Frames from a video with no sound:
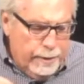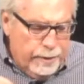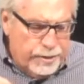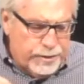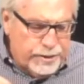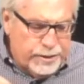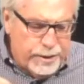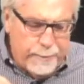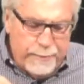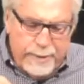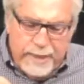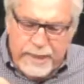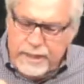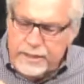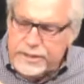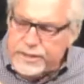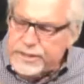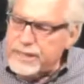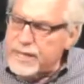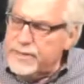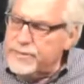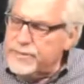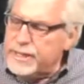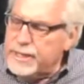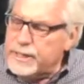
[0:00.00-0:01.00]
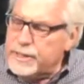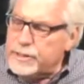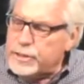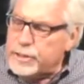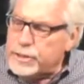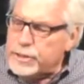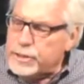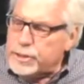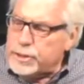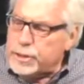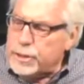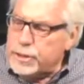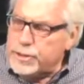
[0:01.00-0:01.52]
Somebody has said this
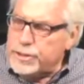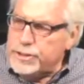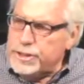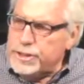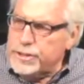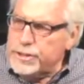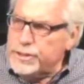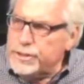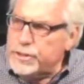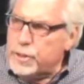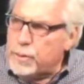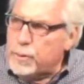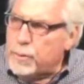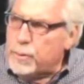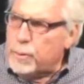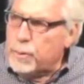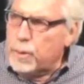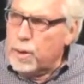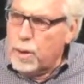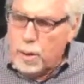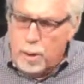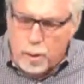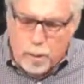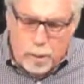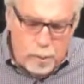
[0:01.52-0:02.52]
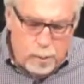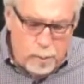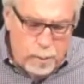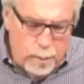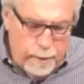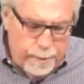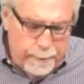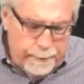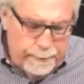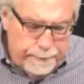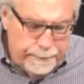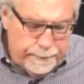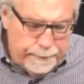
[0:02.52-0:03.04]
churches
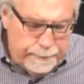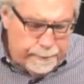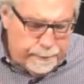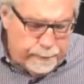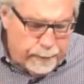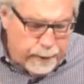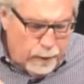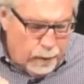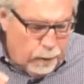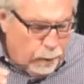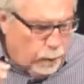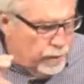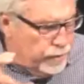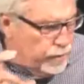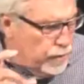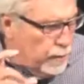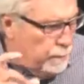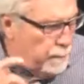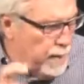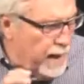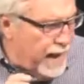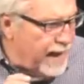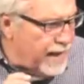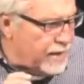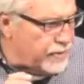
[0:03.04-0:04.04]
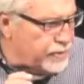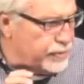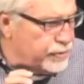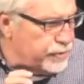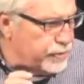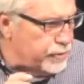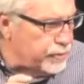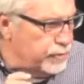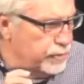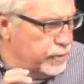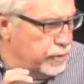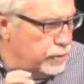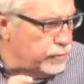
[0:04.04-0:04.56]
grow when the
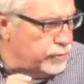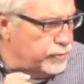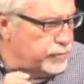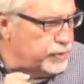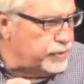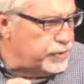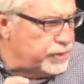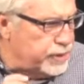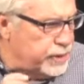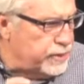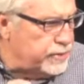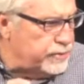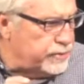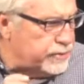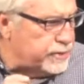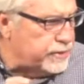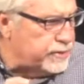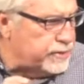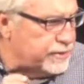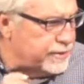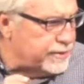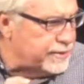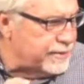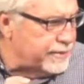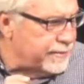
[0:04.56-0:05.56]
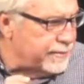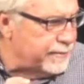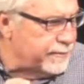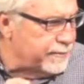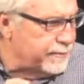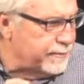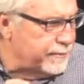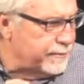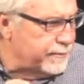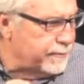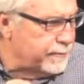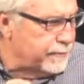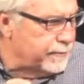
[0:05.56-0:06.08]
pastor knows Jesus.
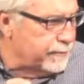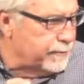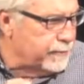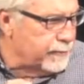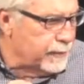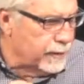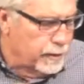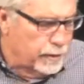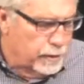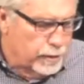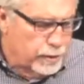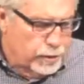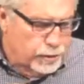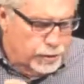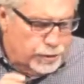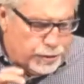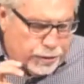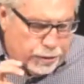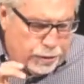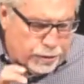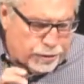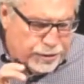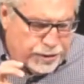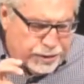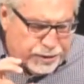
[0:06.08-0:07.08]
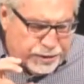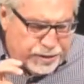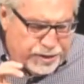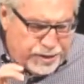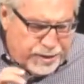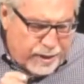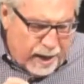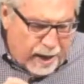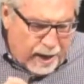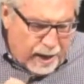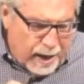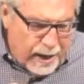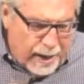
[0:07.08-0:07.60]
Churches
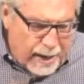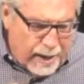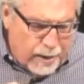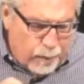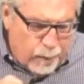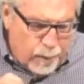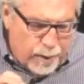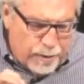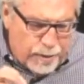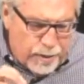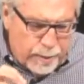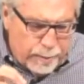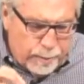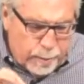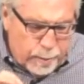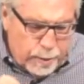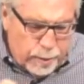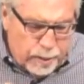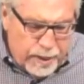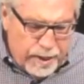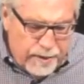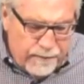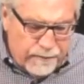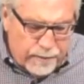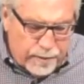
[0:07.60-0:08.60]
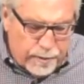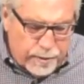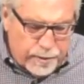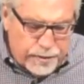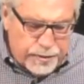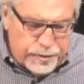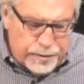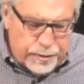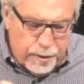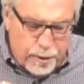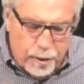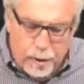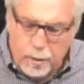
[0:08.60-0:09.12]
die when the
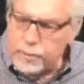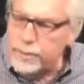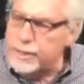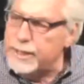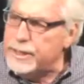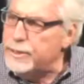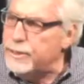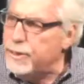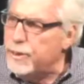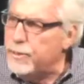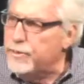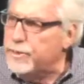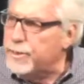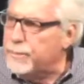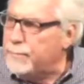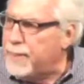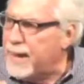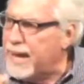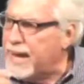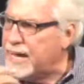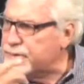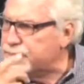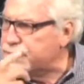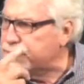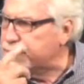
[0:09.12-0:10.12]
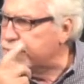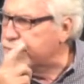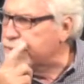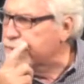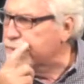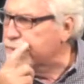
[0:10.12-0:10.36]
believers only know the pastor.